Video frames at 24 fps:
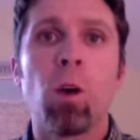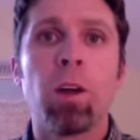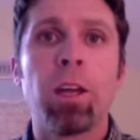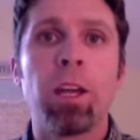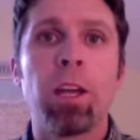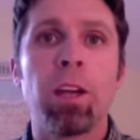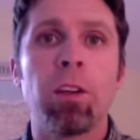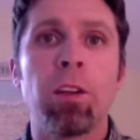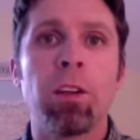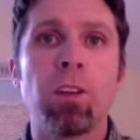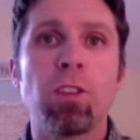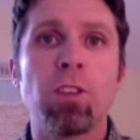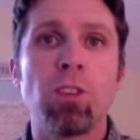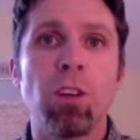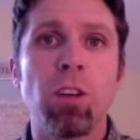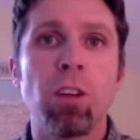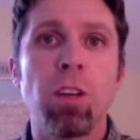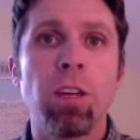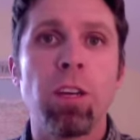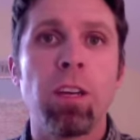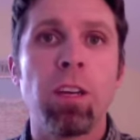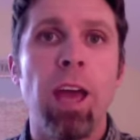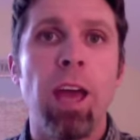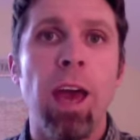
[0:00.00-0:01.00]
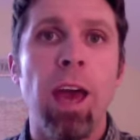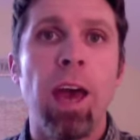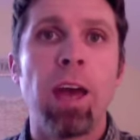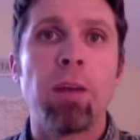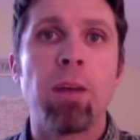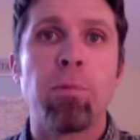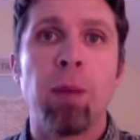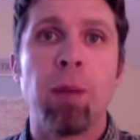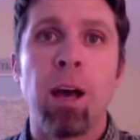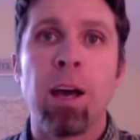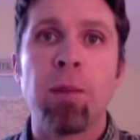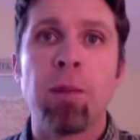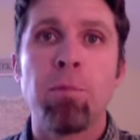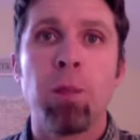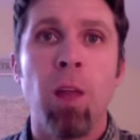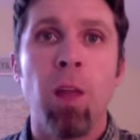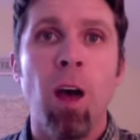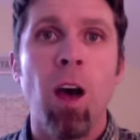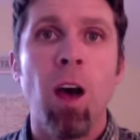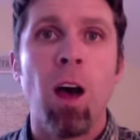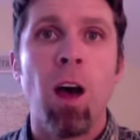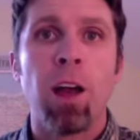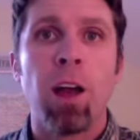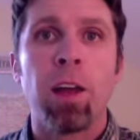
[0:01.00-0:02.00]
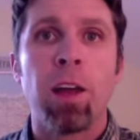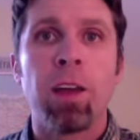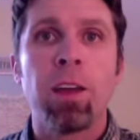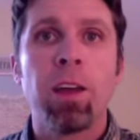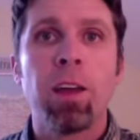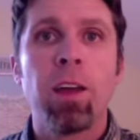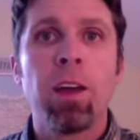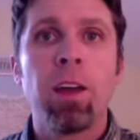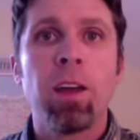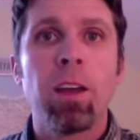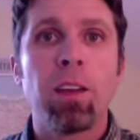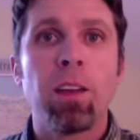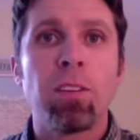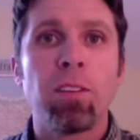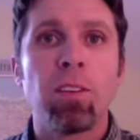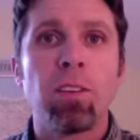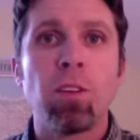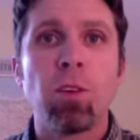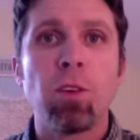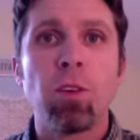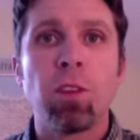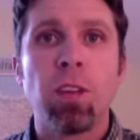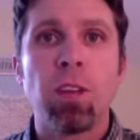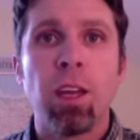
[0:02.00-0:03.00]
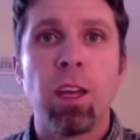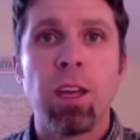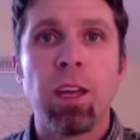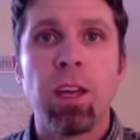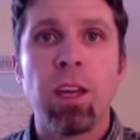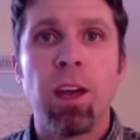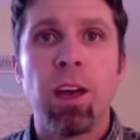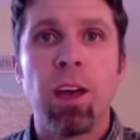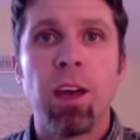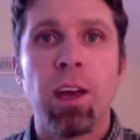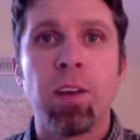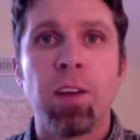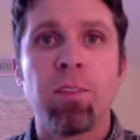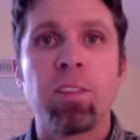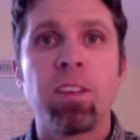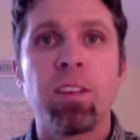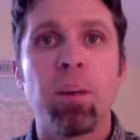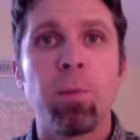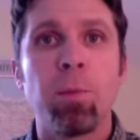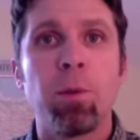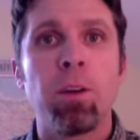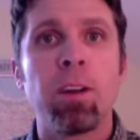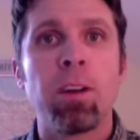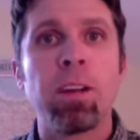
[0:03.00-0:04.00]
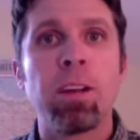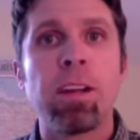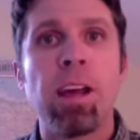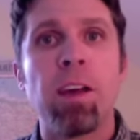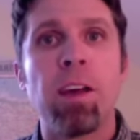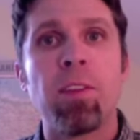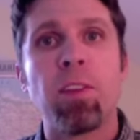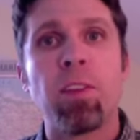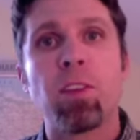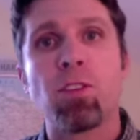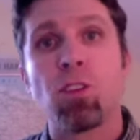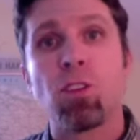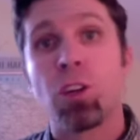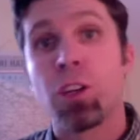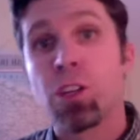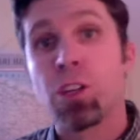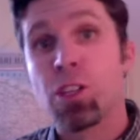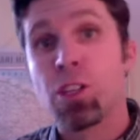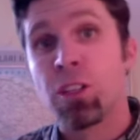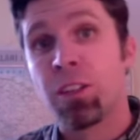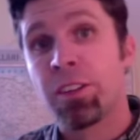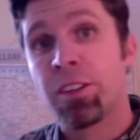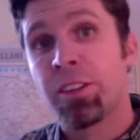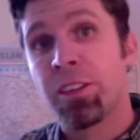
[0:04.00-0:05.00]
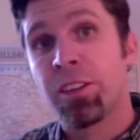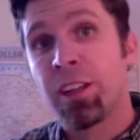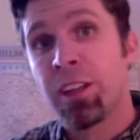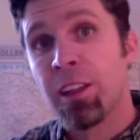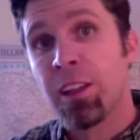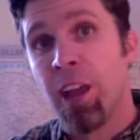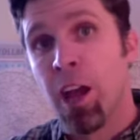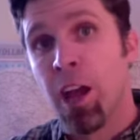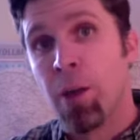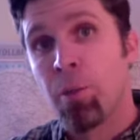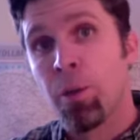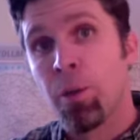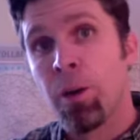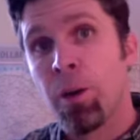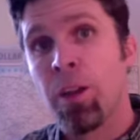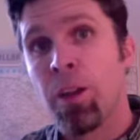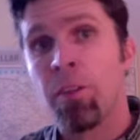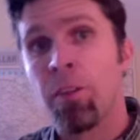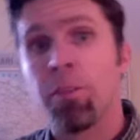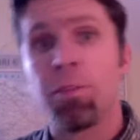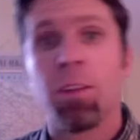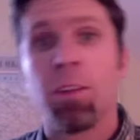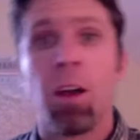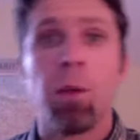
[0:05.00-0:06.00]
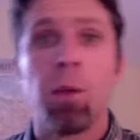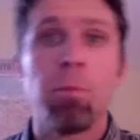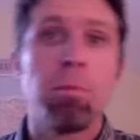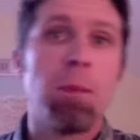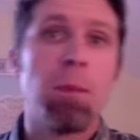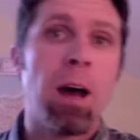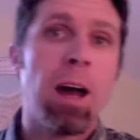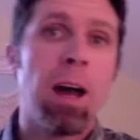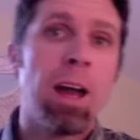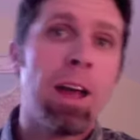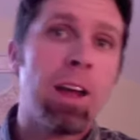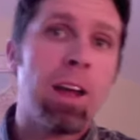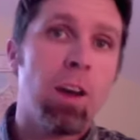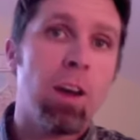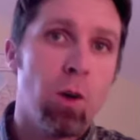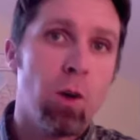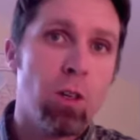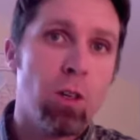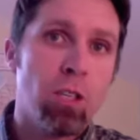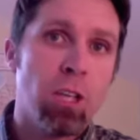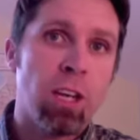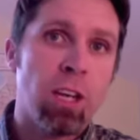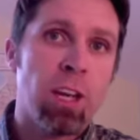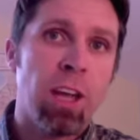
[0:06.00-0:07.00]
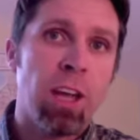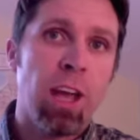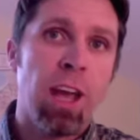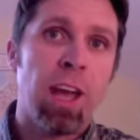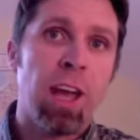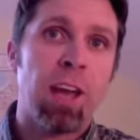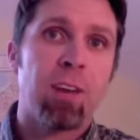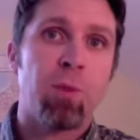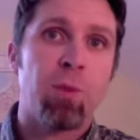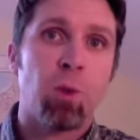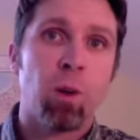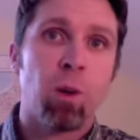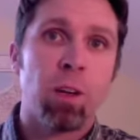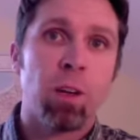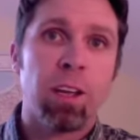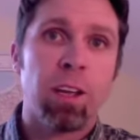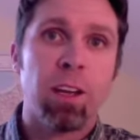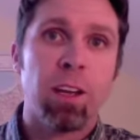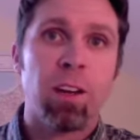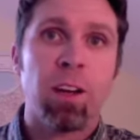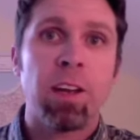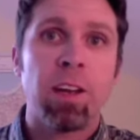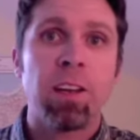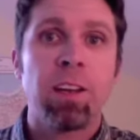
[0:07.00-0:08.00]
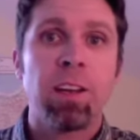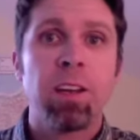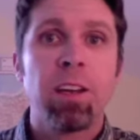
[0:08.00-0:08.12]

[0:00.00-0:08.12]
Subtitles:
here in Turkey at my blog. It's a new thing. I've separated out the Turkish Listening Library from my coaching and work here at